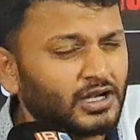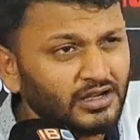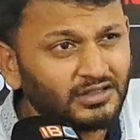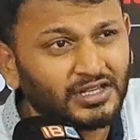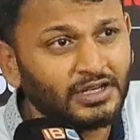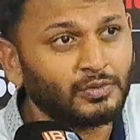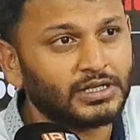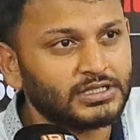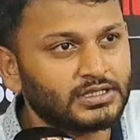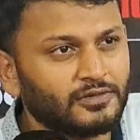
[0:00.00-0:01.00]

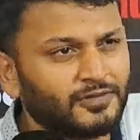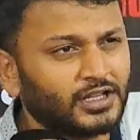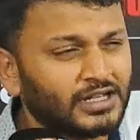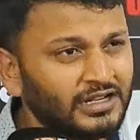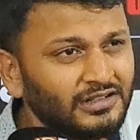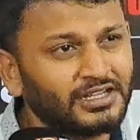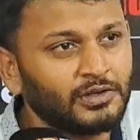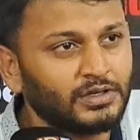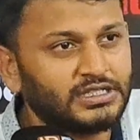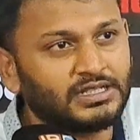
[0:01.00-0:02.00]

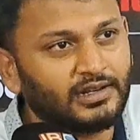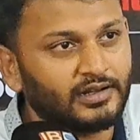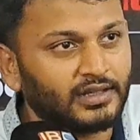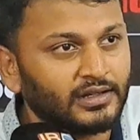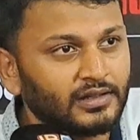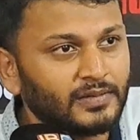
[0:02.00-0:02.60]
continuous tyranny,